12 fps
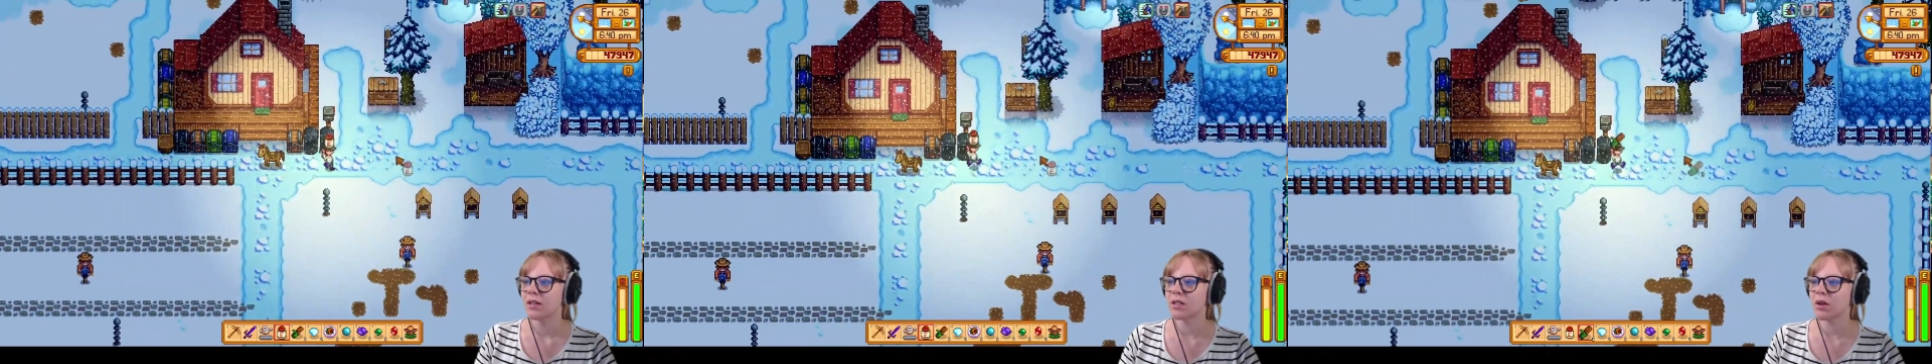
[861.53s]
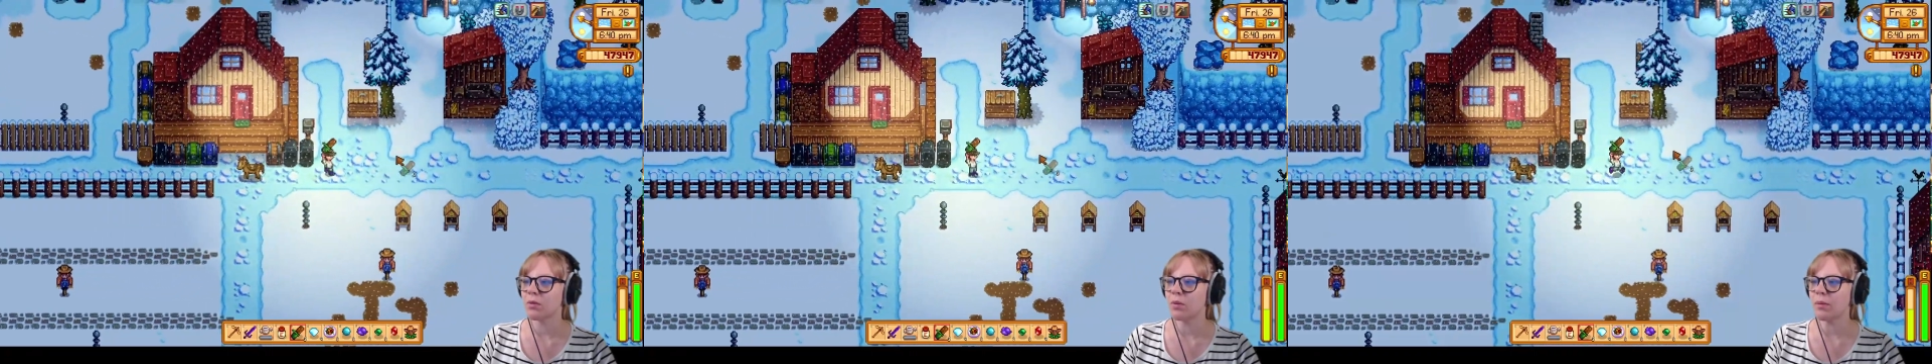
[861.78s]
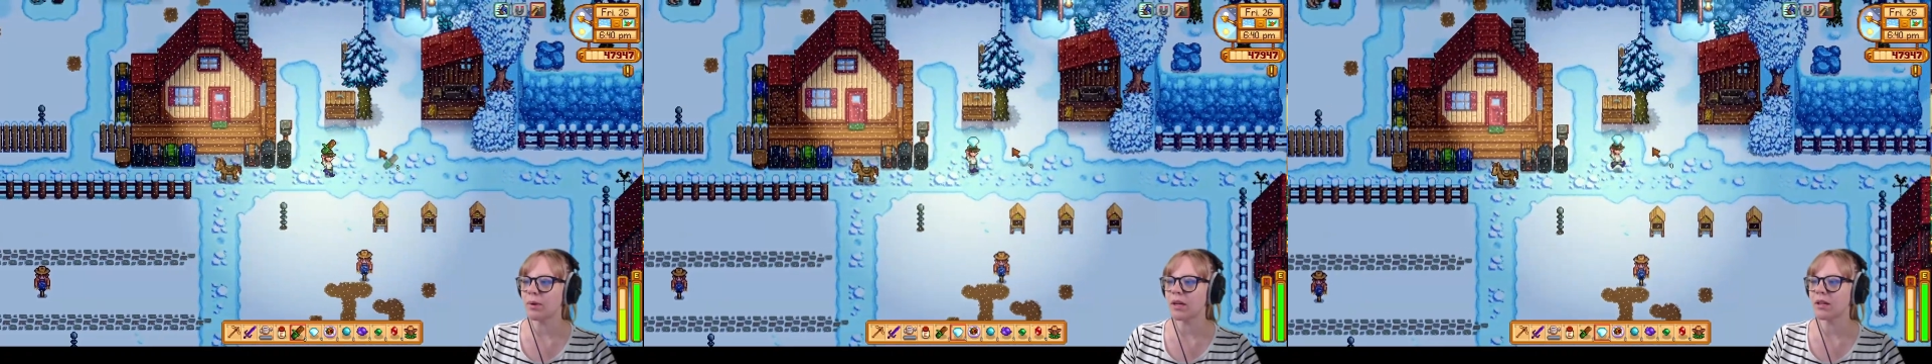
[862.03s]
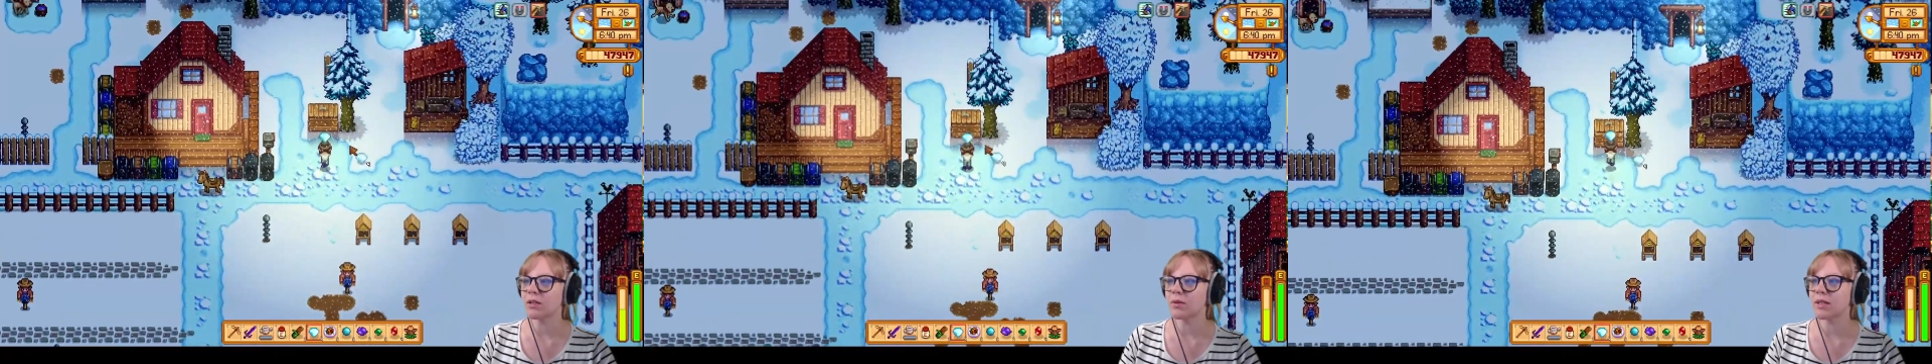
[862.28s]
So what we're
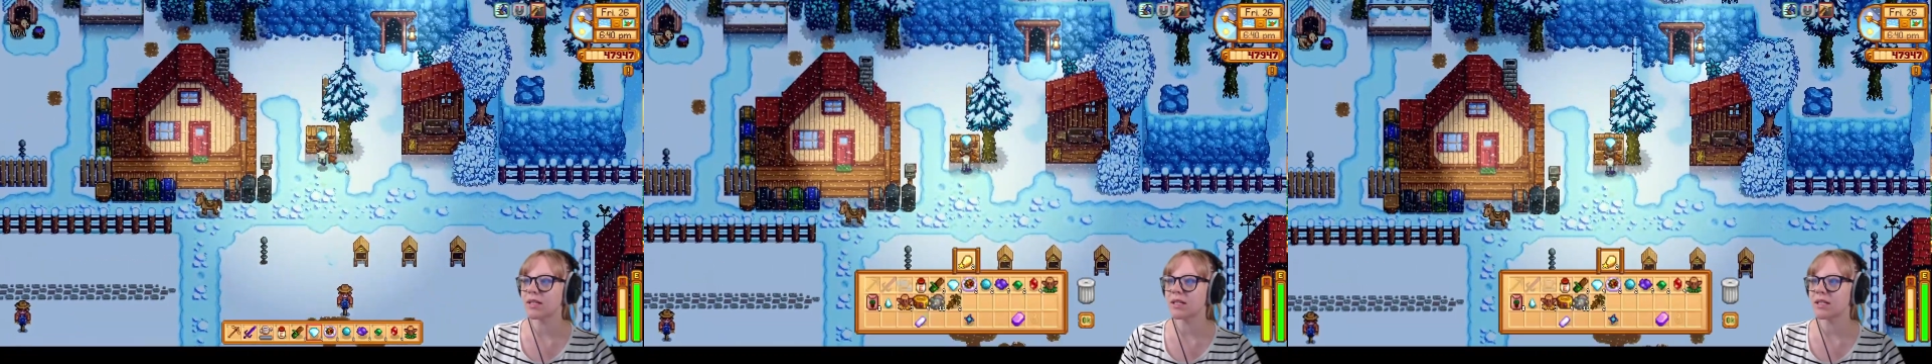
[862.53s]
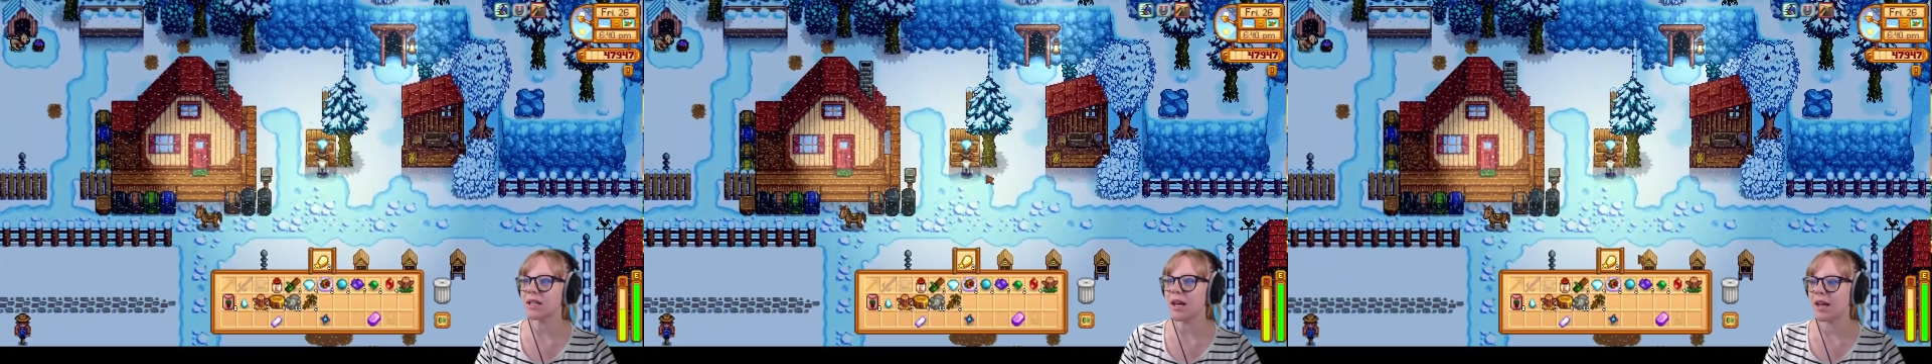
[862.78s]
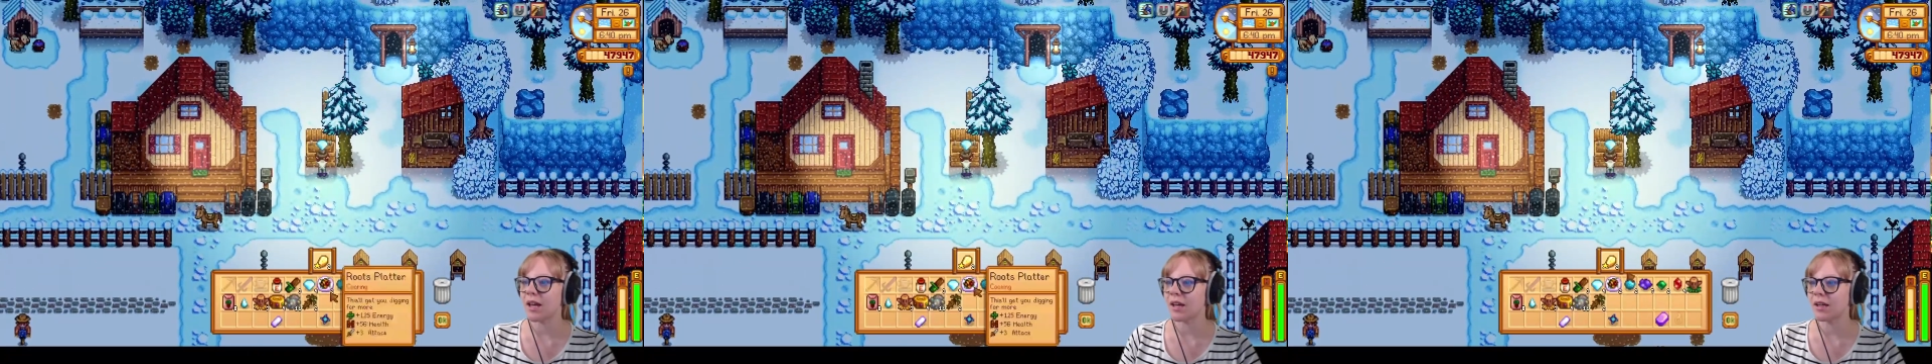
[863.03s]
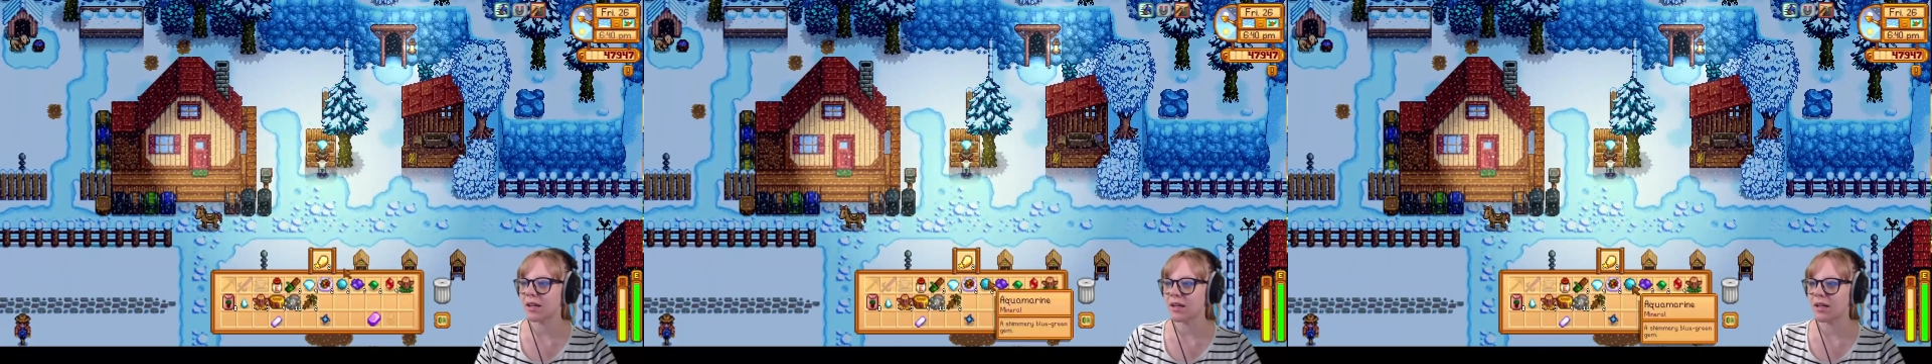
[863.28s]
going to do
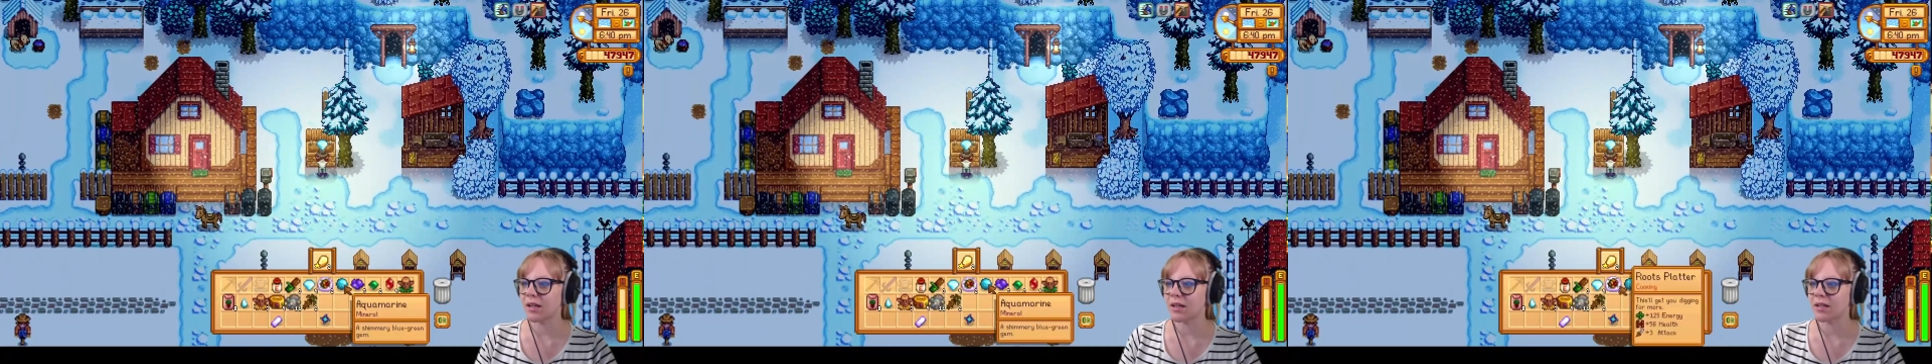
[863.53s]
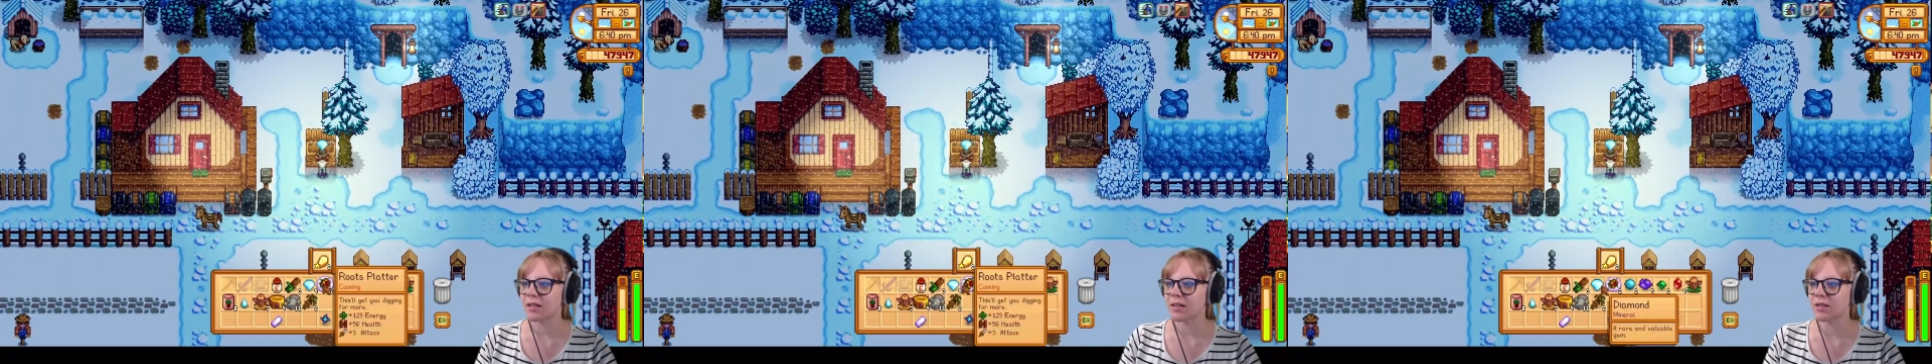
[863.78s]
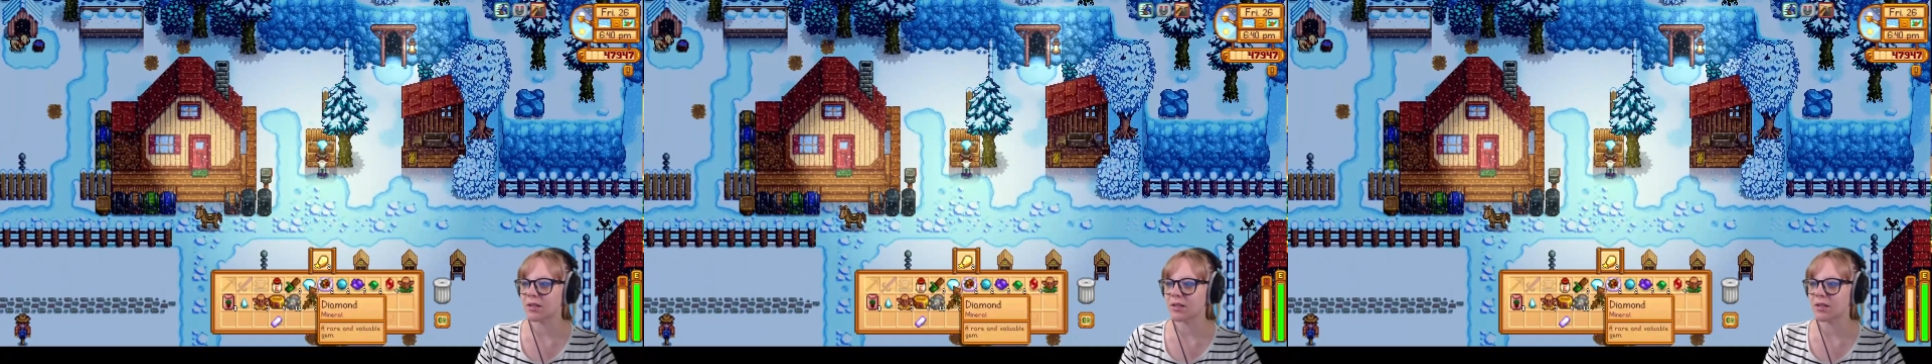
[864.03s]
instead is